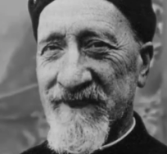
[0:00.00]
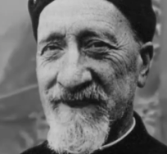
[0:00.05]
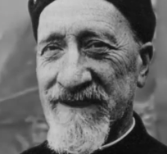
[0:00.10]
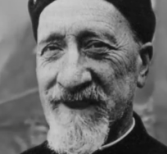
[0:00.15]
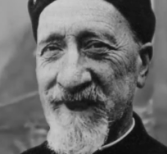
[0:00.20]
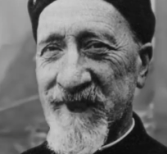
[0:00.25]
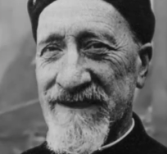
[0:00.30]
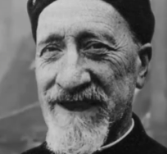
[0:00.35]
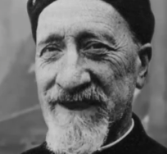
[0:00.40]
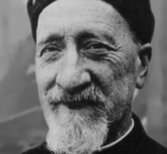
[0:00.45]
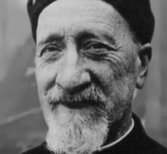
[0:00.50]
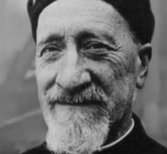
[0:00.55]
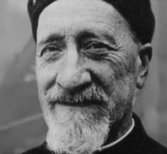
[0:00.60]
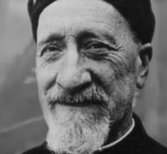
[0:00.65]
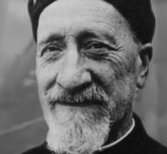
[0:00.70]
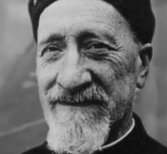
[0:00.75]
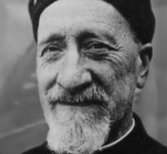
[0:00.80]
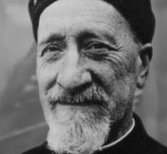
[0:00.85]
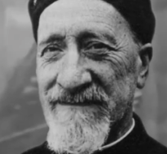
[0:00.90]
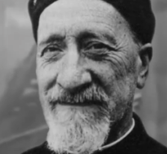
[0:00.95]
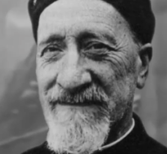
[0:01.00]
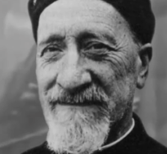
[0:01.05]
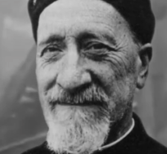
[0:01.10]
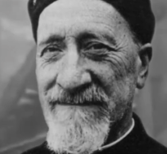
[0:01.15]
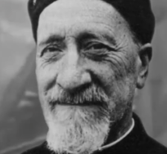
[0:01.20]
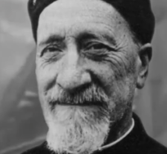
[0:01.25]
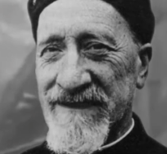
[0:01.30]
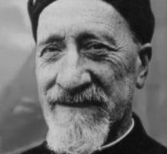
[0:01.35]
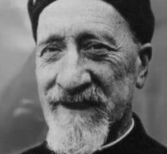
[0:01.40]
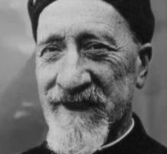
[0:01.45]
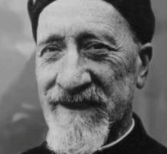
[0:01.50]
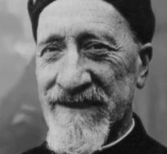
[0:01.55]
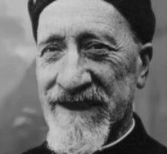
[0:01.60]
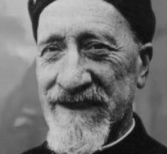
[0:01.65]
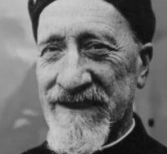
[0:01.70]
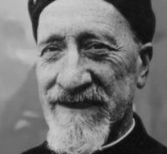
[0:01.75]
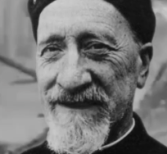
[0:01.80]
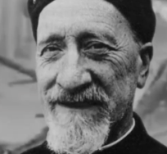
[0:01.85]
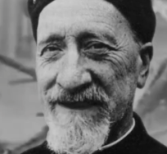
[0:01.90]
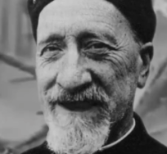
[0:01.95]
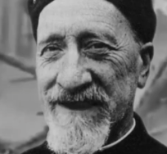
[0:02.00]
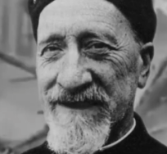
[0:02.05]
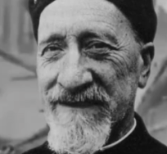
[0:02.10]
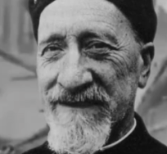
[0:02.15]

strategy that only brought